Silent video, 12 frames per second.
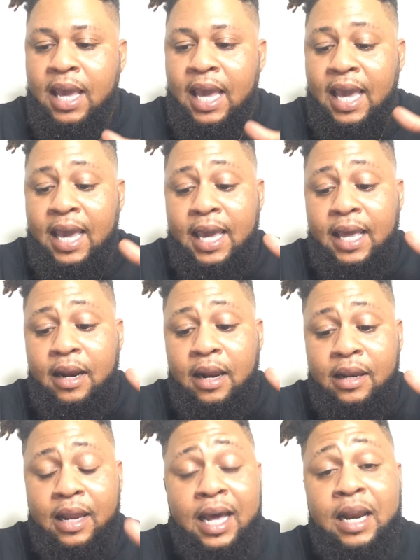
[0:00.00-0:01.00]
and a
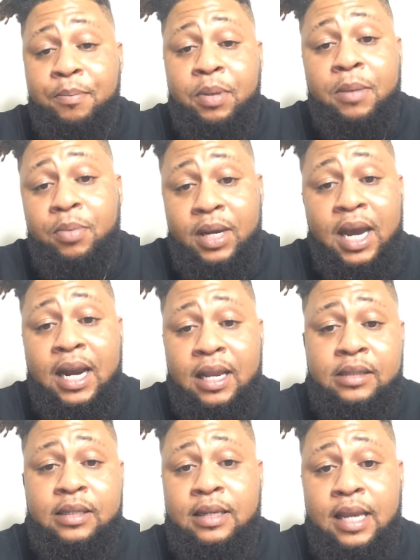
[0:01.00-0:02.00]
lot of people got
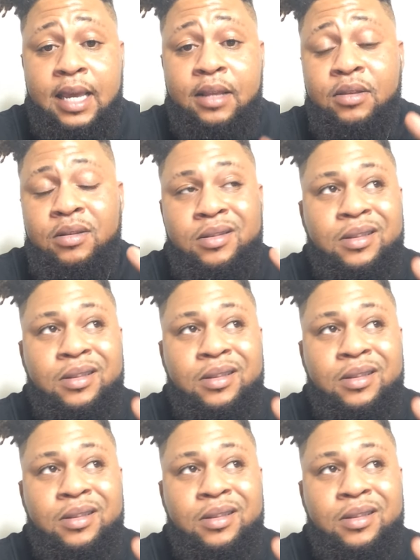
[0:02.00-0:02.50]
into debt.